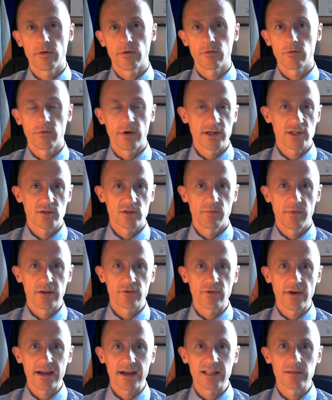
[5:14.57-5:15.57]
question
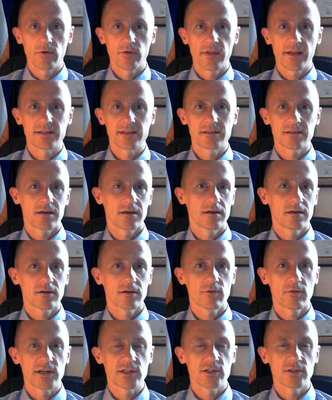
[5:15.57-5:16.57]
being tractable, that's
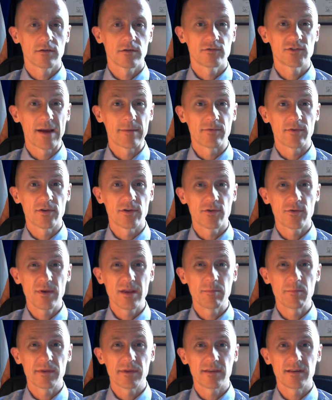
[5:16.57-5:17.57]
a question of chapter
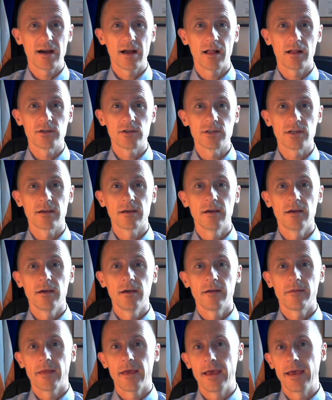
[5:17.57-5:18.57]
3, methodology.
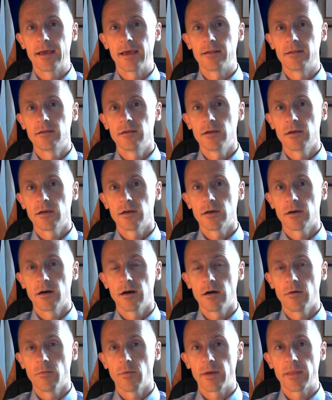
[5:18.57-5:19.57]
And
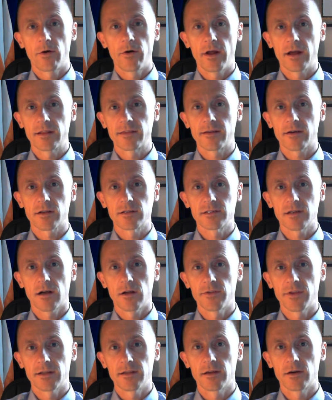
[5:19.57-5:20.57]
whether or not they're
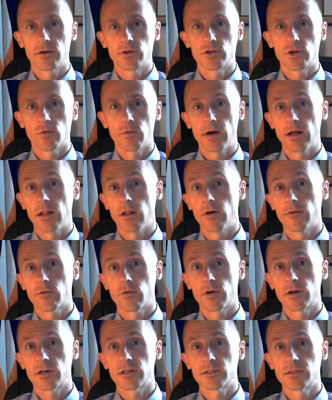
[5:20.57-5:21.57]
consulting literature, well, of
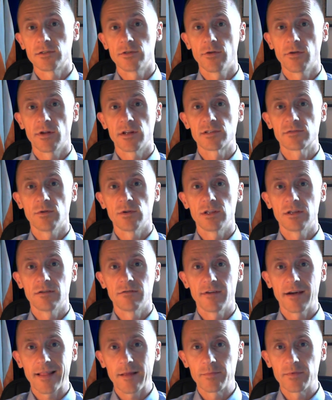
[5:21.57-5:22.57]
course, students will
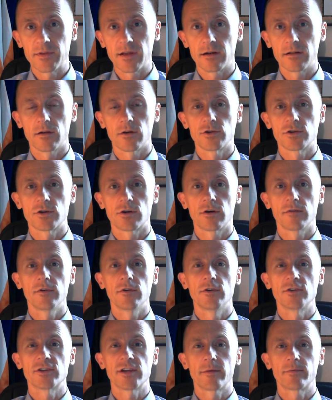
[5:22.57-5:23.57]
develop their literature
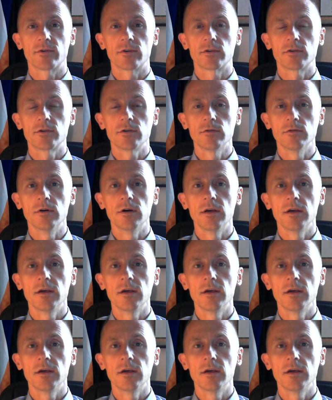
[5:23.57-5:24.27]
review in chapter 2.